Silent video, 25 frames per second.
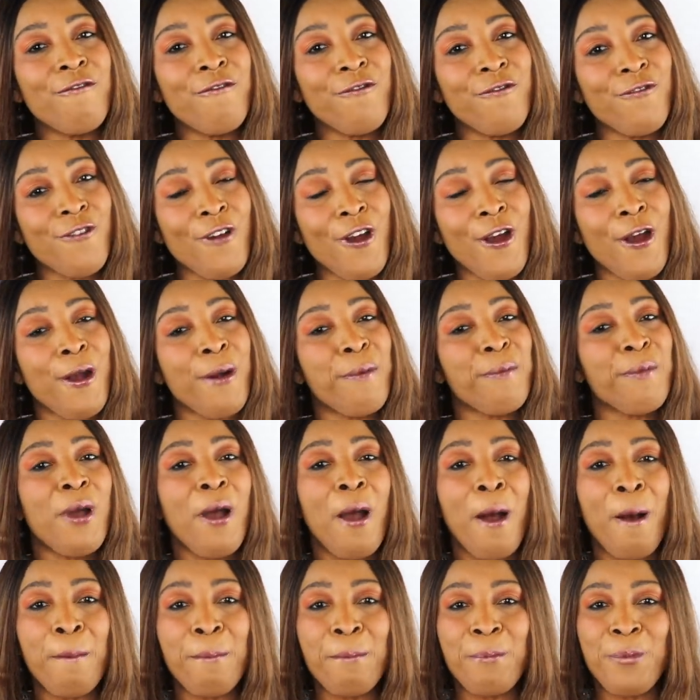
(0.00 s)
firm
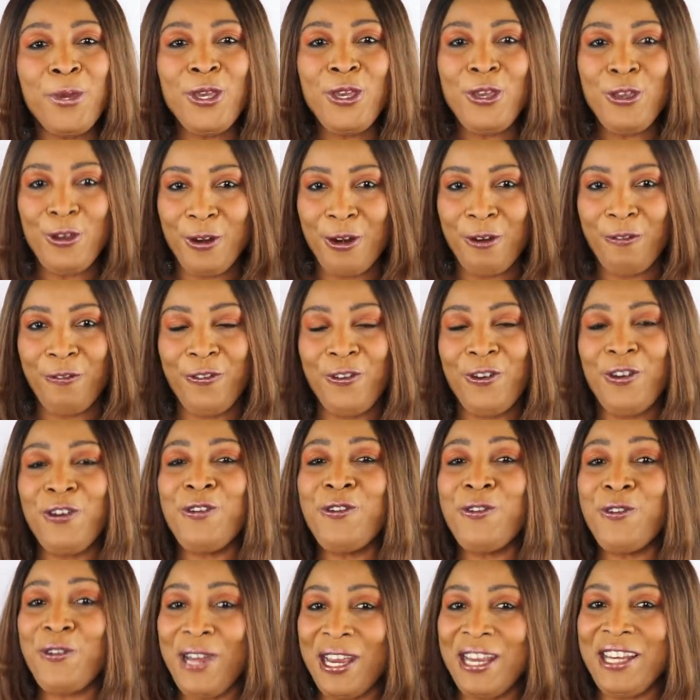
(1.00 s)
a beautiful
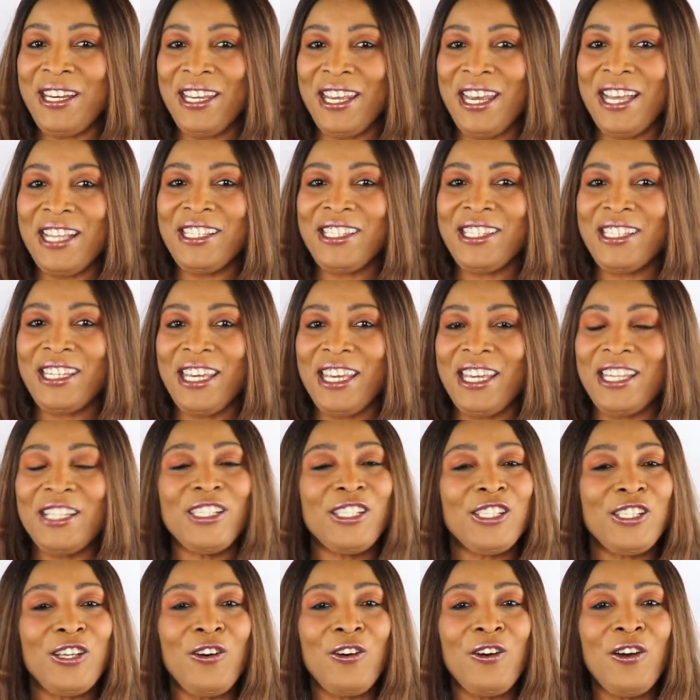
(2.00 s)
radiant skin
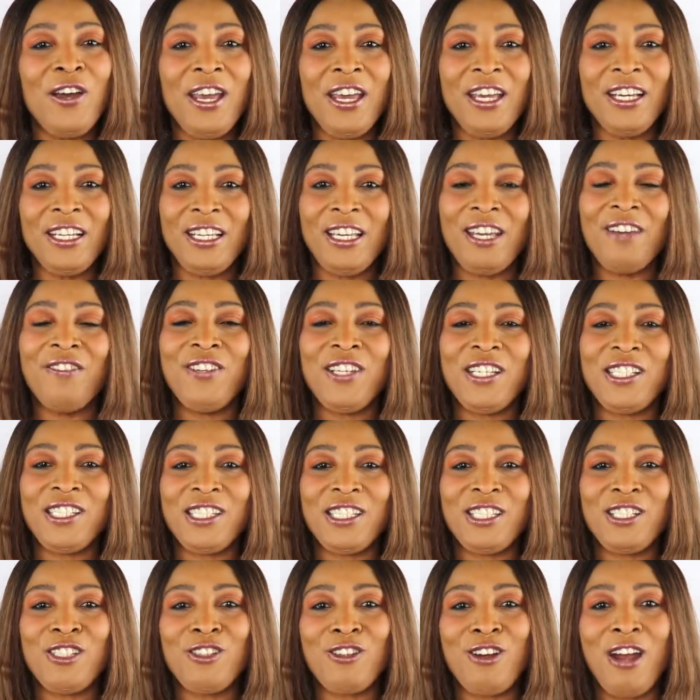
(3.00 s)
so give this
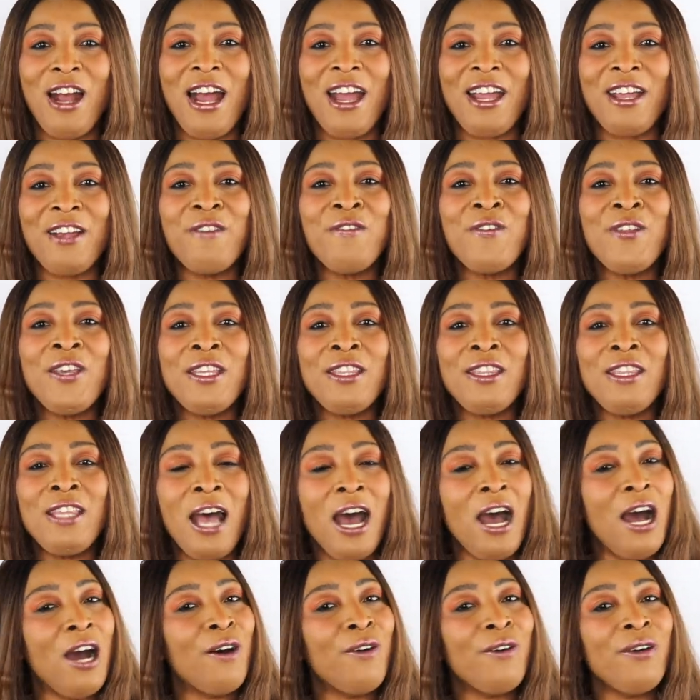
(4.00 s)
a try
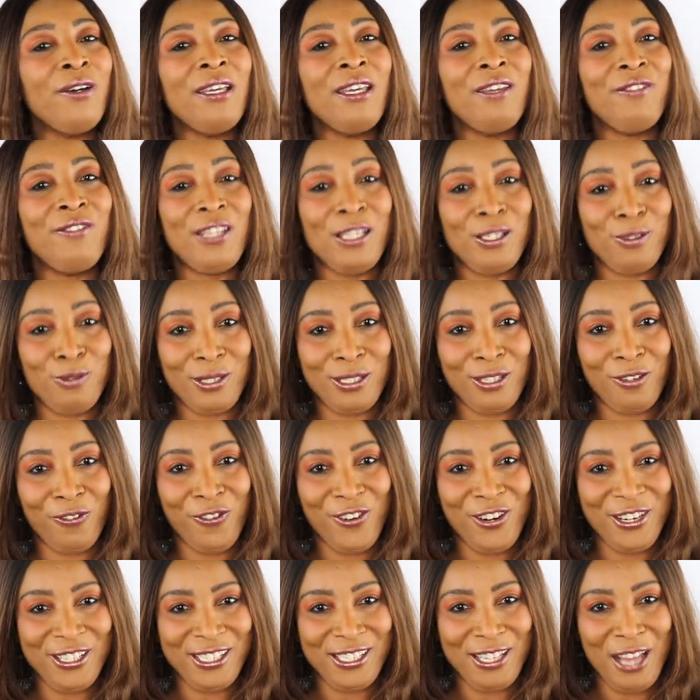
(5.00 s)
now if this was your
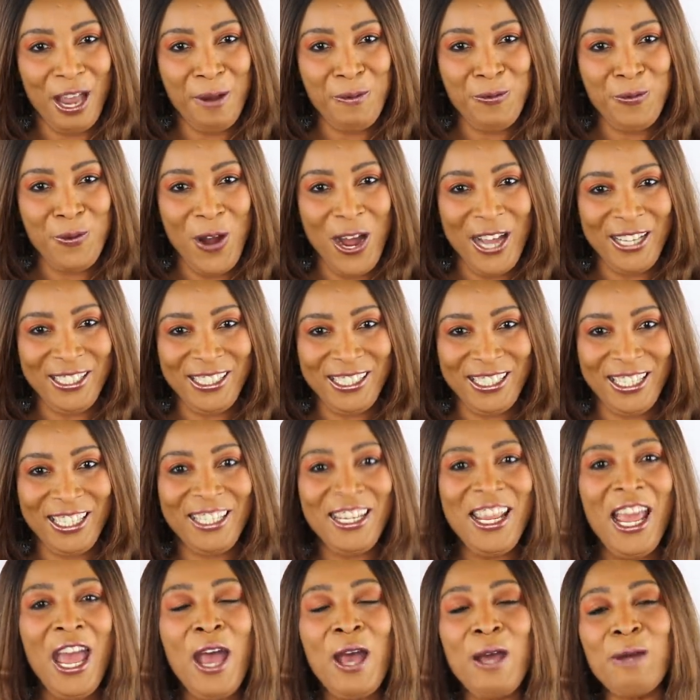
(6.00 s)
first time
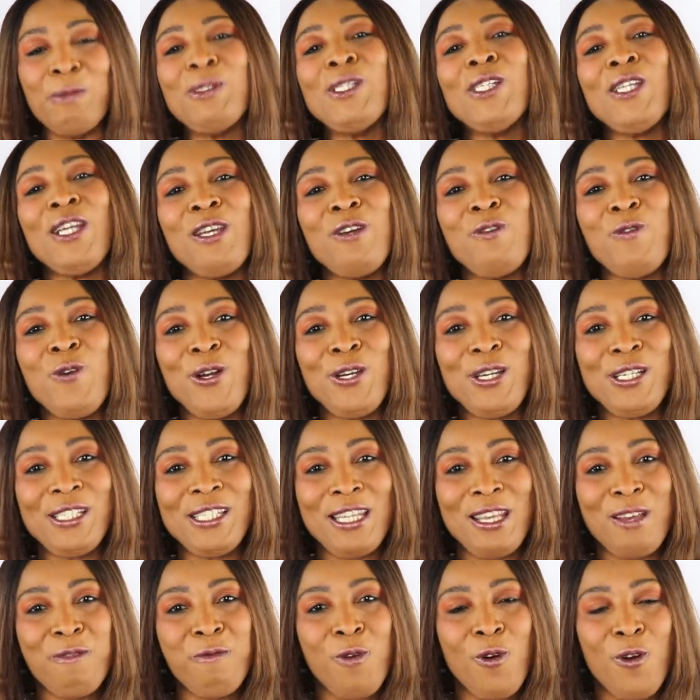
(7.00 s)
watching I'm sure you want to
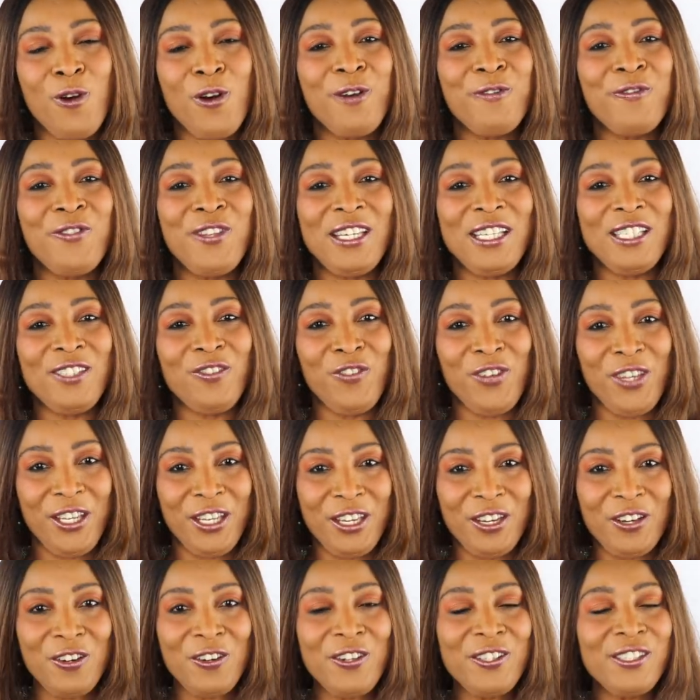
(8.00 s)
see more of these
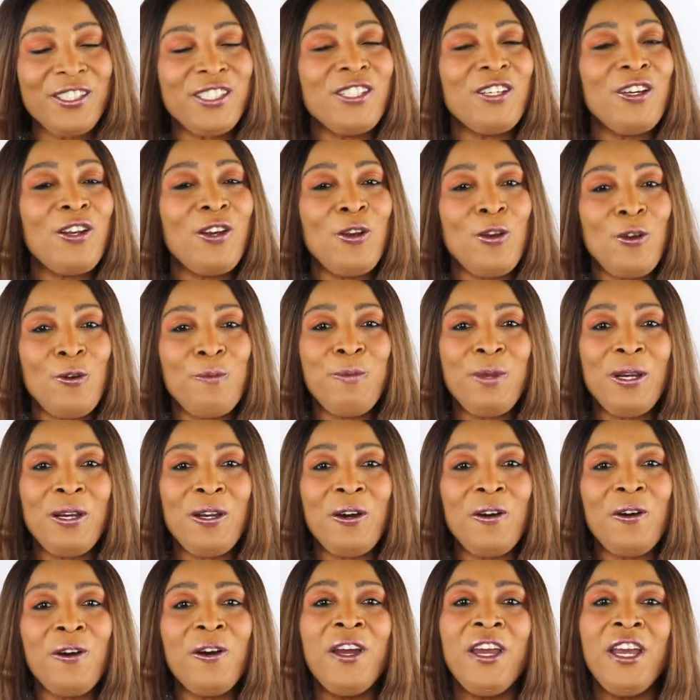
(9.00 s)
videos so look
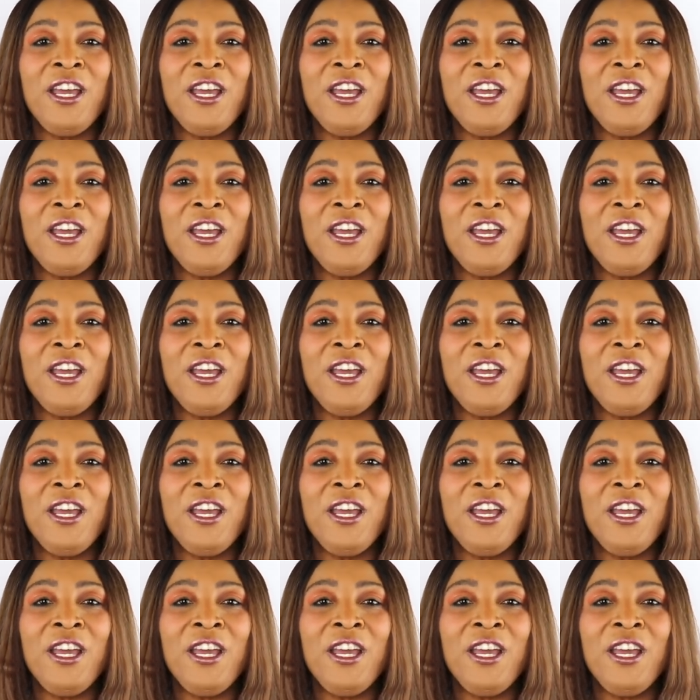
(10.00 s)
below